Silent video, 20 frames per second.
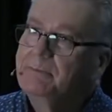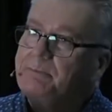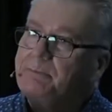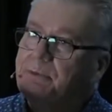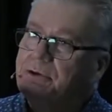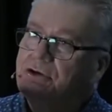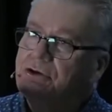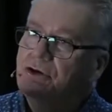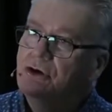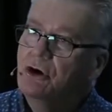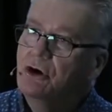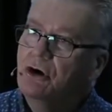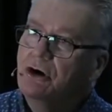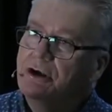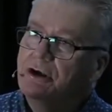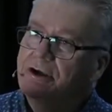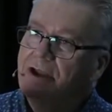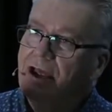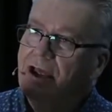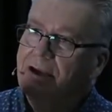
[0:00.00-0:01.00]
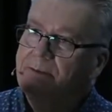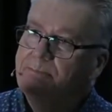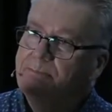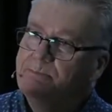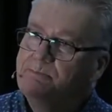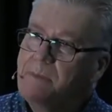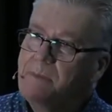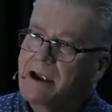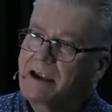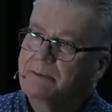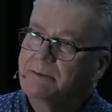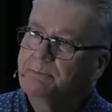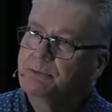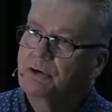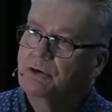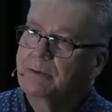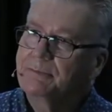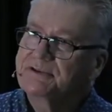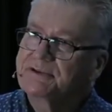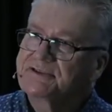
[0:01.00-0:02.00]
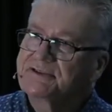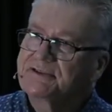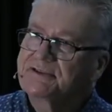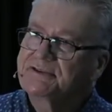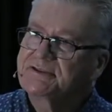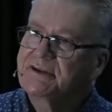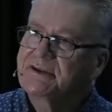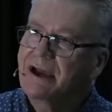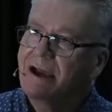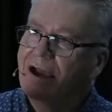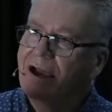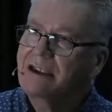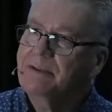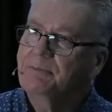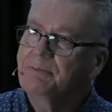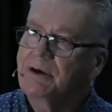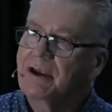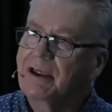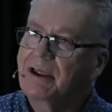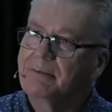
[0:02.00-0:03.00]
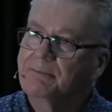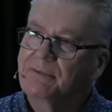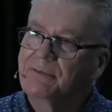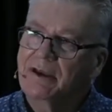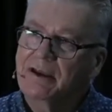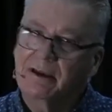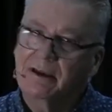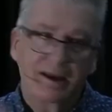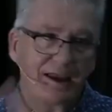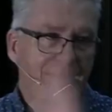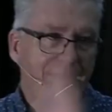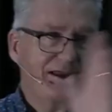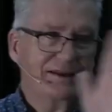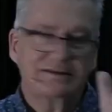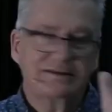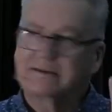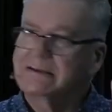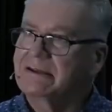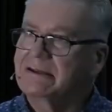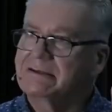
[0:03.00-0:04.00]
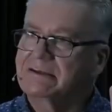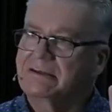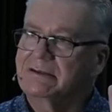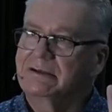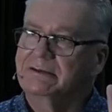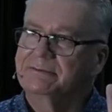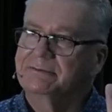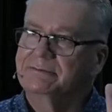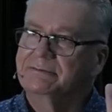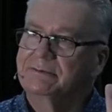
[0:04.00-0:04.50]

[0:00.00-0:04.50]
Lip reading: But God had made promises to Abraham, their ancestor.